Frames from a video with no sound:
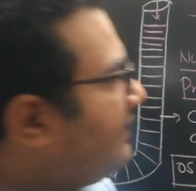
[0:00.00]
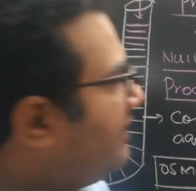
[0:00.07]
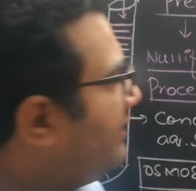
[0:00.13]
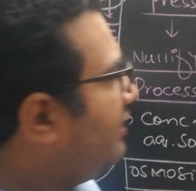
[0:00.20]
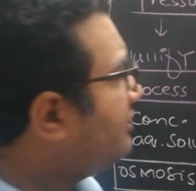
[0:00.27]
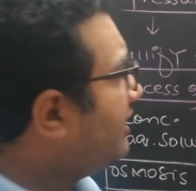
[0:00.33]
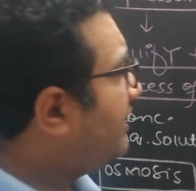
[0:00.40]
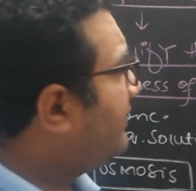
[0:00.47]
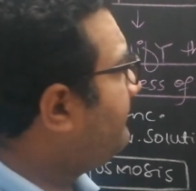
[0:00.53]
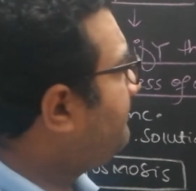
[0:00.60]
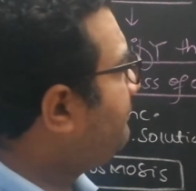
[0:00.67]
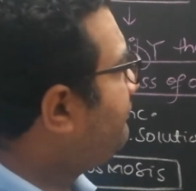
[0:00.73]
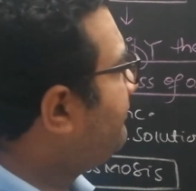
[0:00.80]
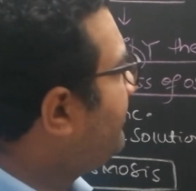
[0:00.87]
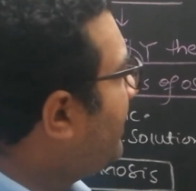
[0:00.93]
Now the
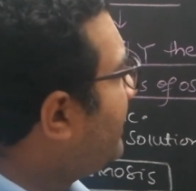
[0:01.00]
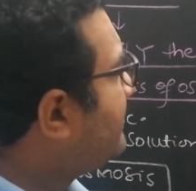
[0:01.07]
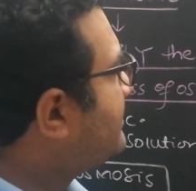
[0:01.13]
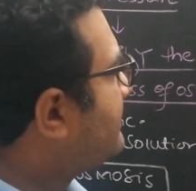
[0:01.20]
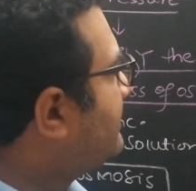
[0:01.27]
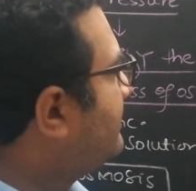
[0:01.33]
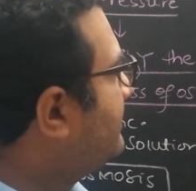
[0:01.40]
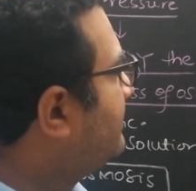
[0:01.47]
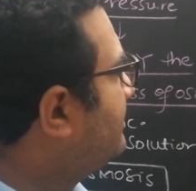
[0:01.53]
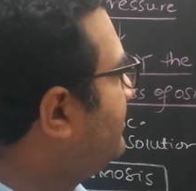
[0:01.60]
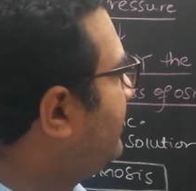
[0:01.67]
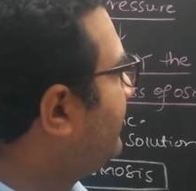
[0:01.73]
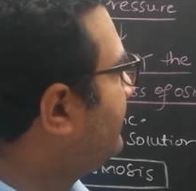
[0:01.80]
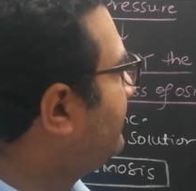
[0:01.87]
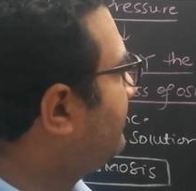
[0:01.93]
next
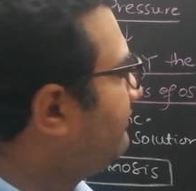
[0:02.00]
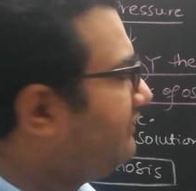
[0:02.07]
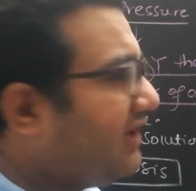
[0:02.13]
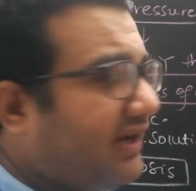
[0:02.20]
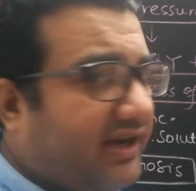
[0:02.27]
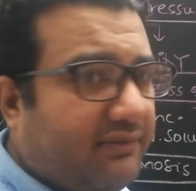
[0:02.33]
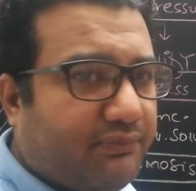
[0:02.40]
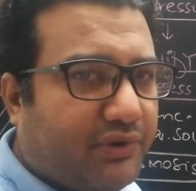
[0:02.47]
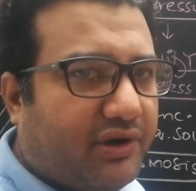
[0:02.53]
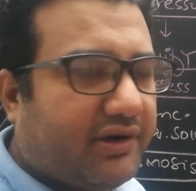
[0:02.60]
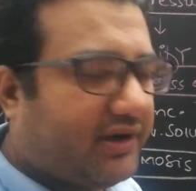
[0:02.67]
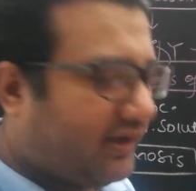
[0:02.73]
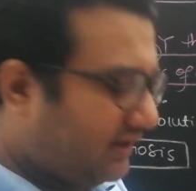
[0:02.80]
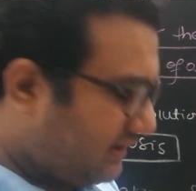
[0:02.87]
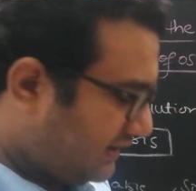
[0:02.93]
thing, very
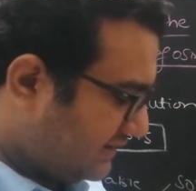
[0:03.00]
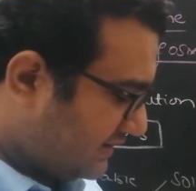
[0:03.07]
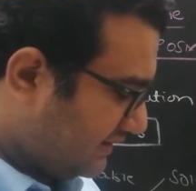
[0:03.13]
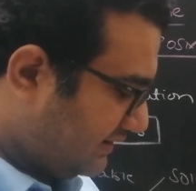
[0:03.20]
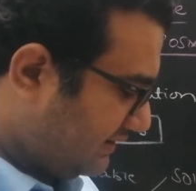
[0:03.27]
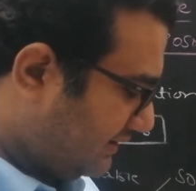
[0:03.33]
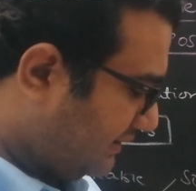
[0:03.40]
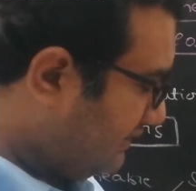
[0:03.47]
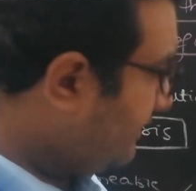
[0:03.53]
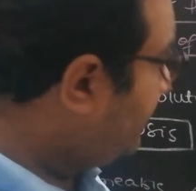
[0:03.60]
important, listen it.